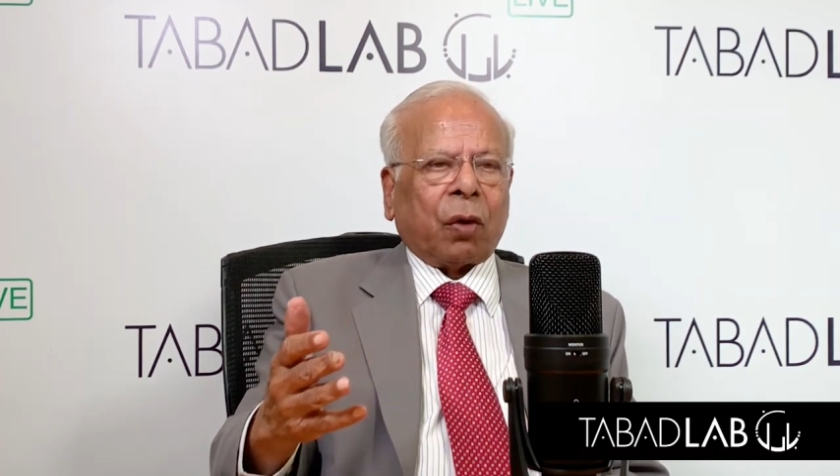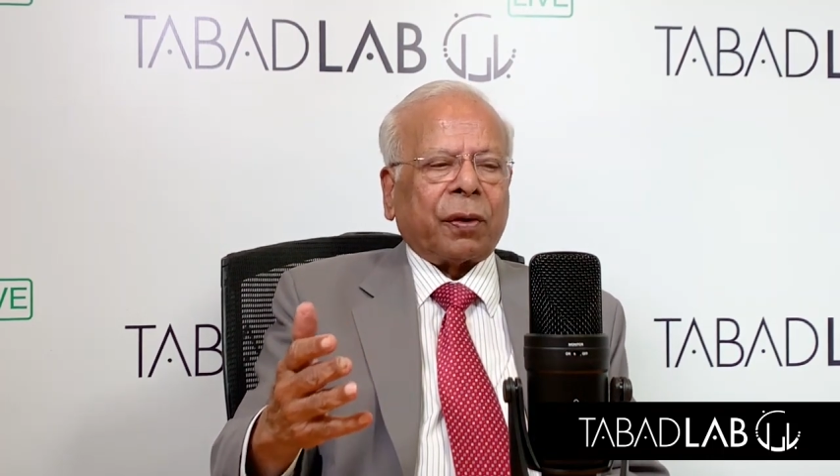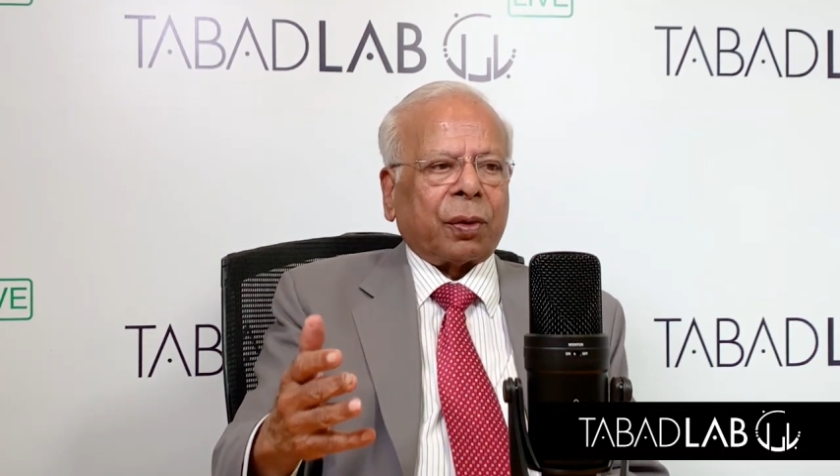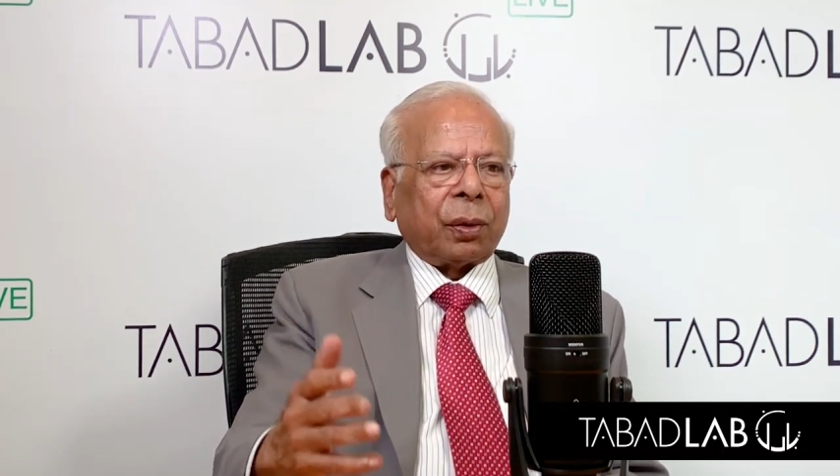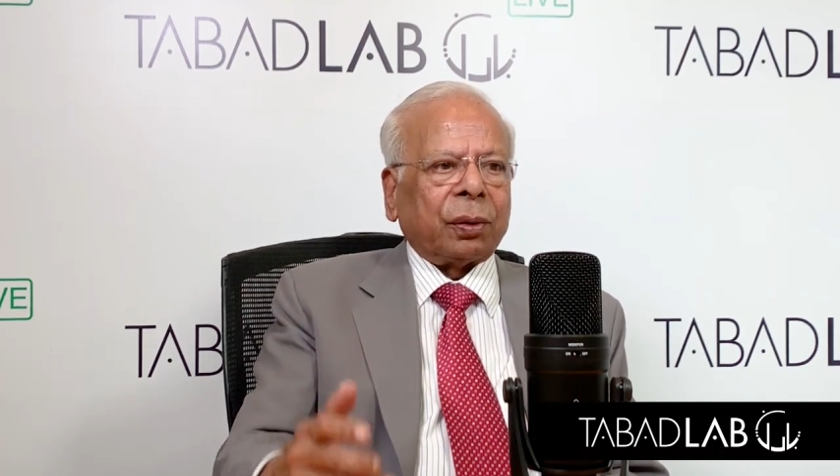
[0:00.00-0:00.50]

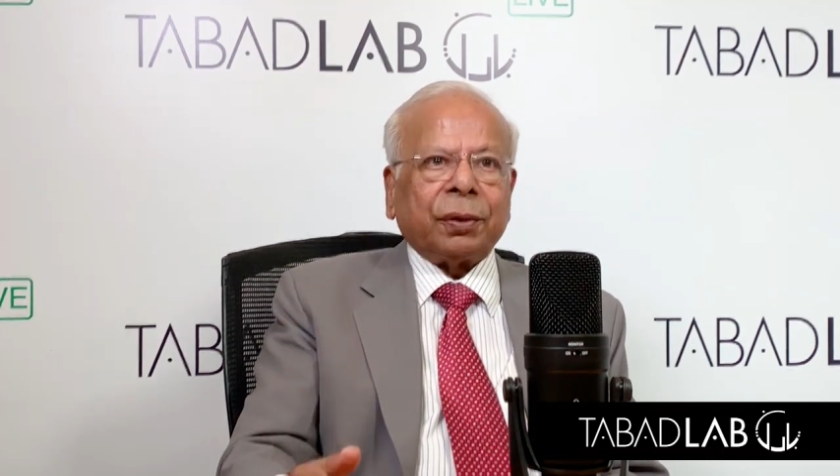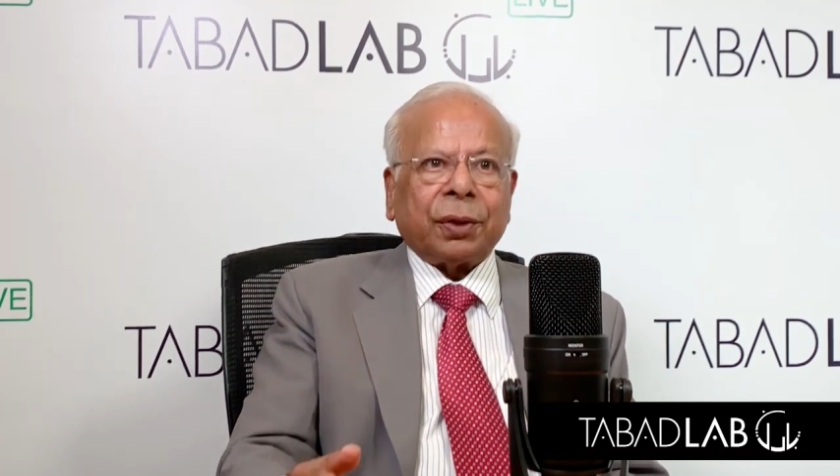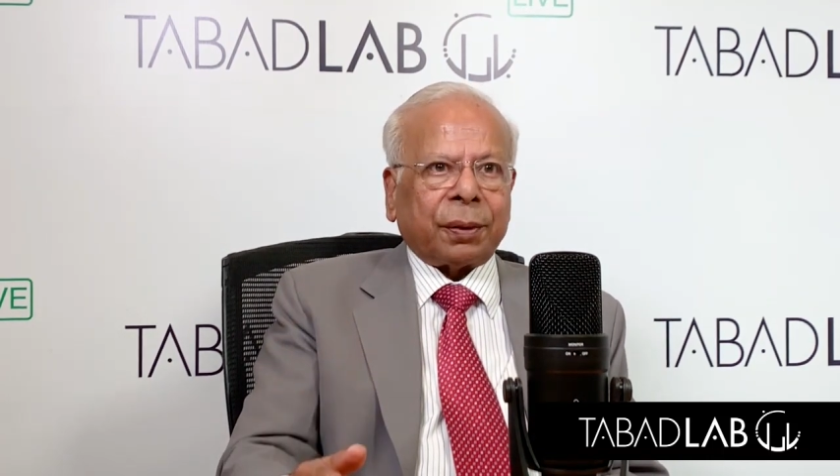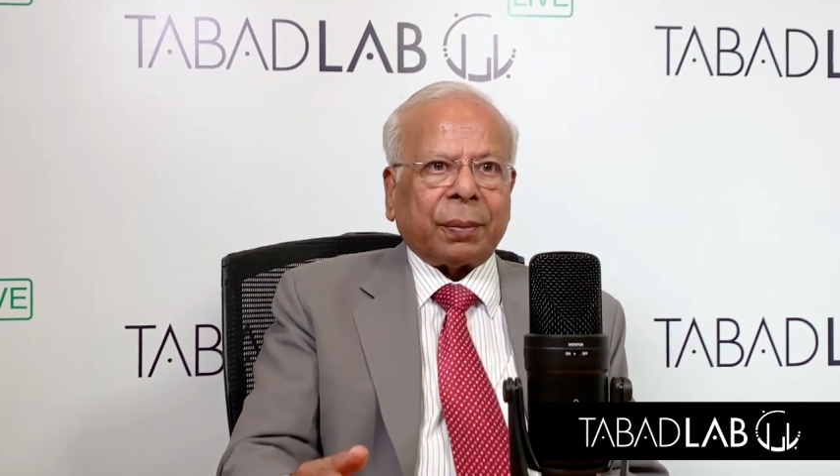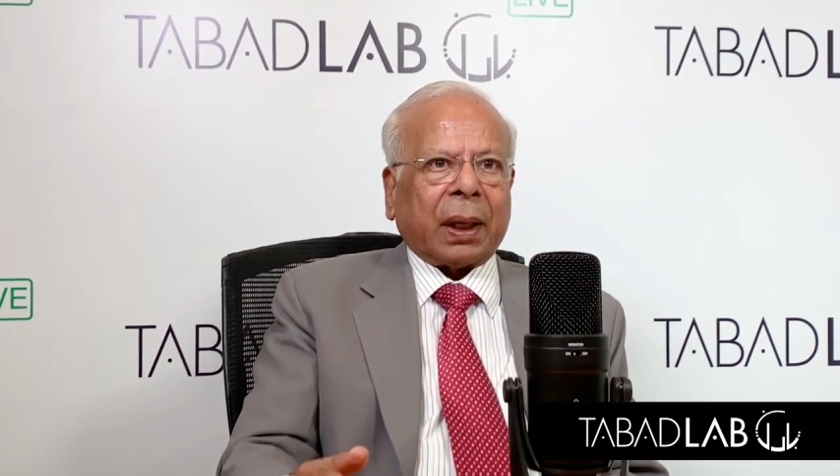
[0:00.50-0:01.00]

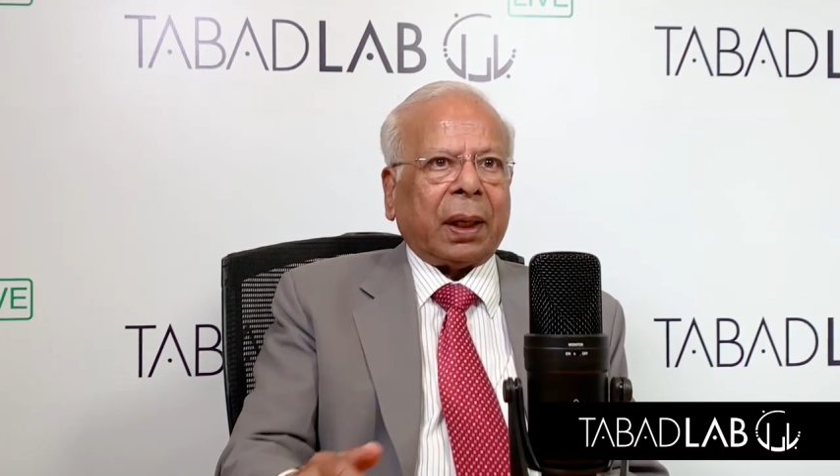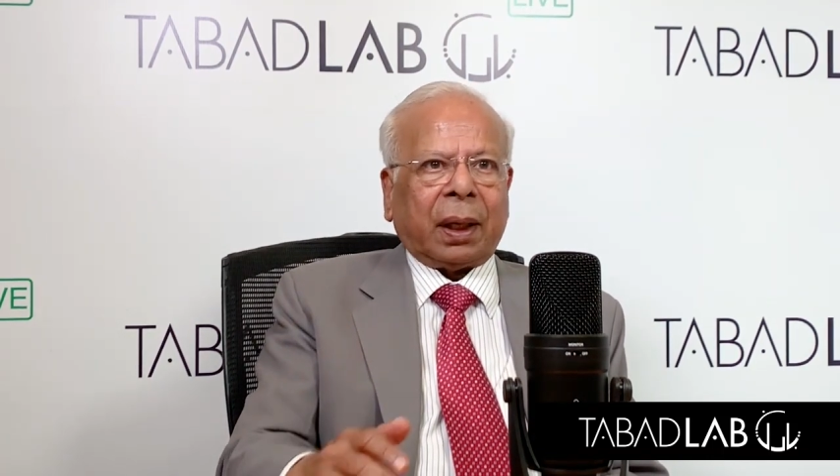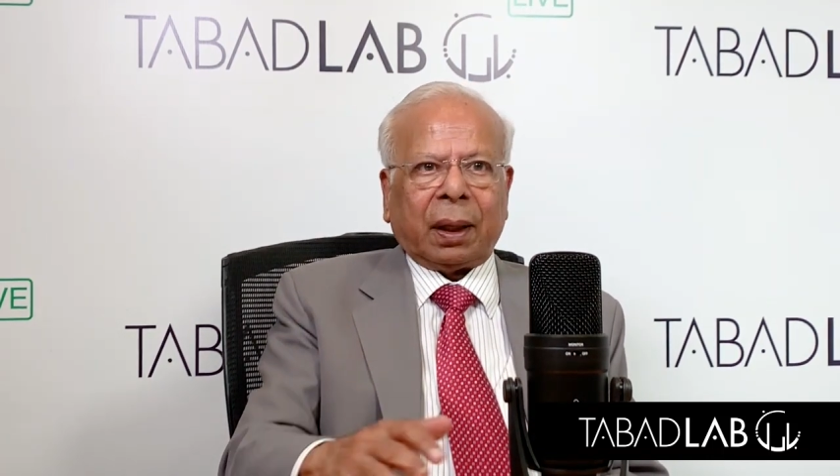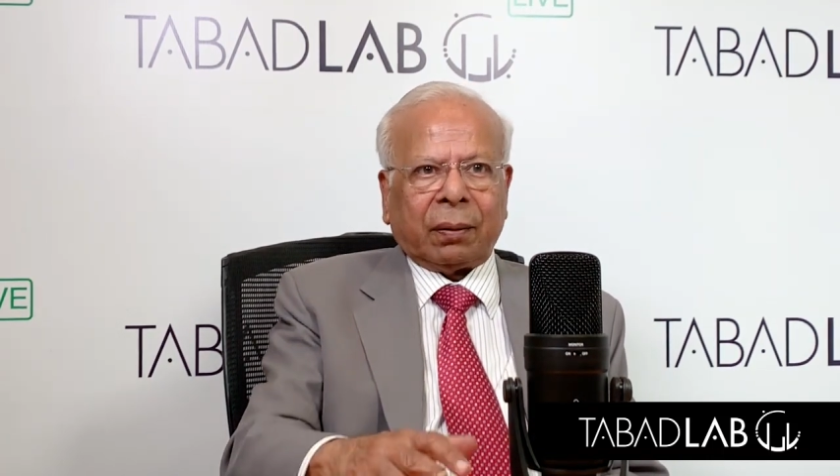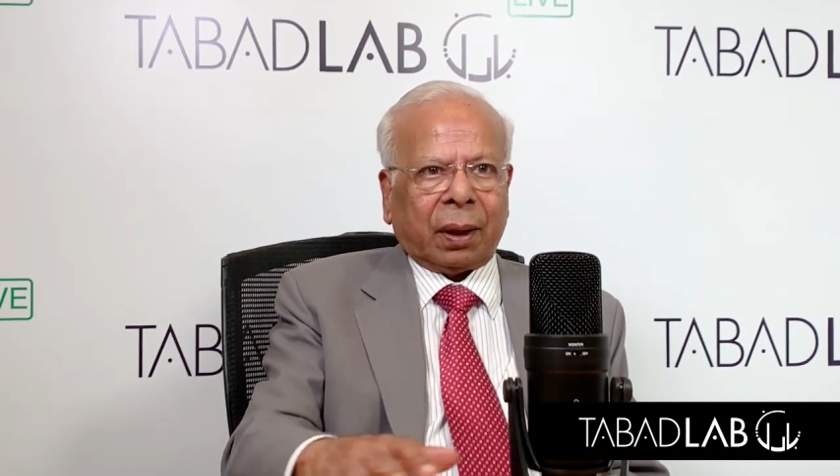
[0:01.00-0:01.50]
overruled
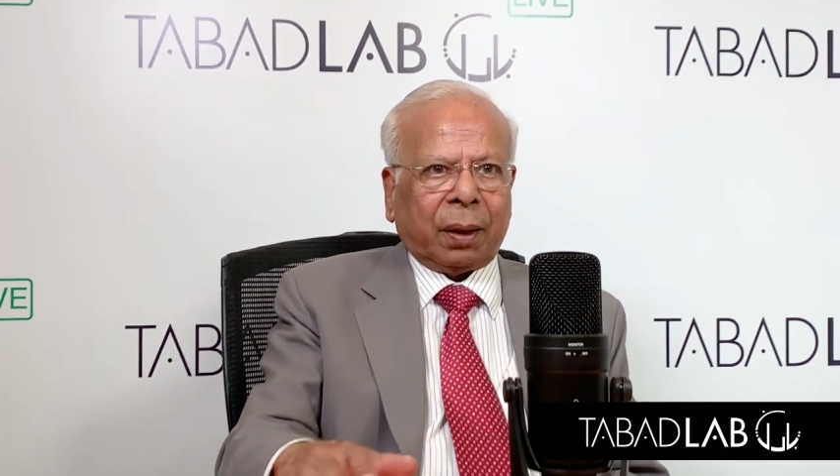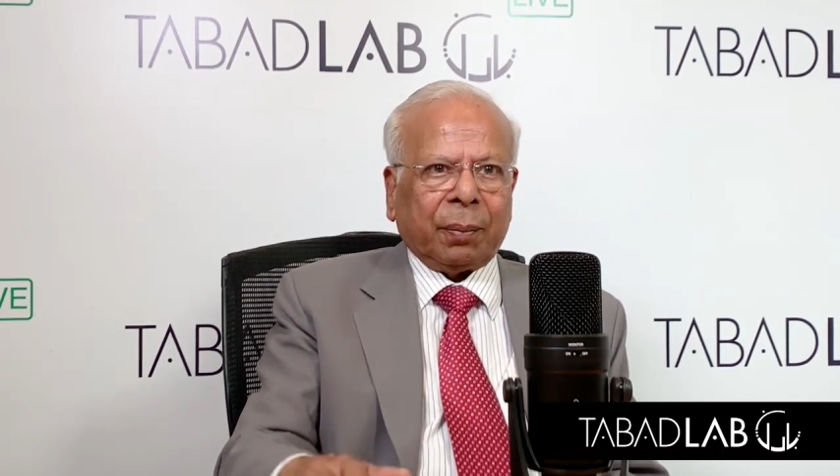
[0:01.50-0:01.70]
by